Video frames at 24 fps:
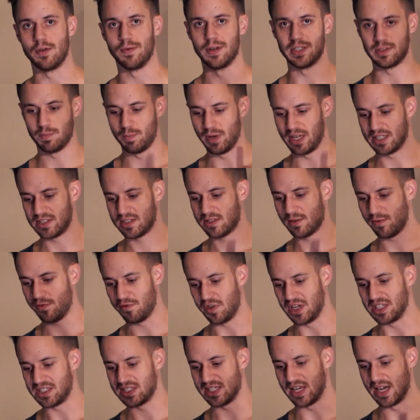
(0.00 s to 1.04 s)
It's best to
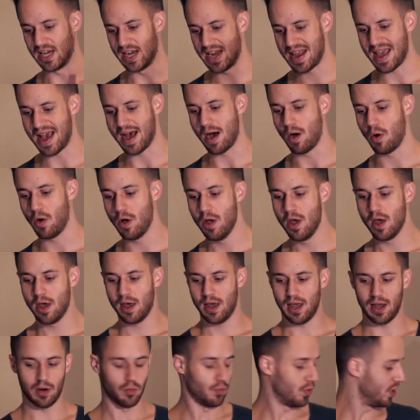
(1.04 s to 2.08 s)
face it now,
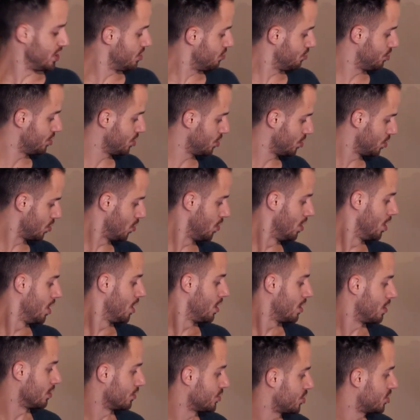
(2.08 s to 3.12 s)
and when you do,
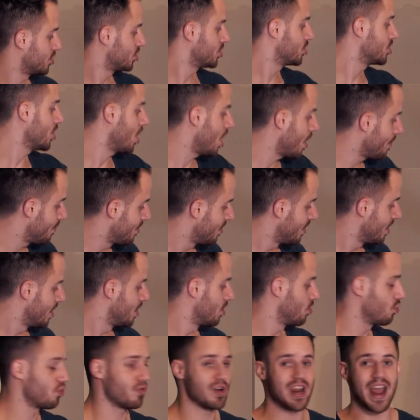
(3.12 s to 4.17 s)
you'll stop
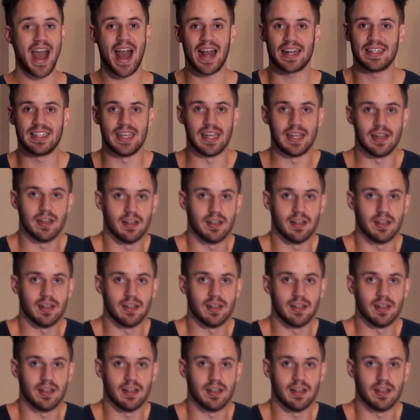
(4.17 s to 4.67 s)
reacting in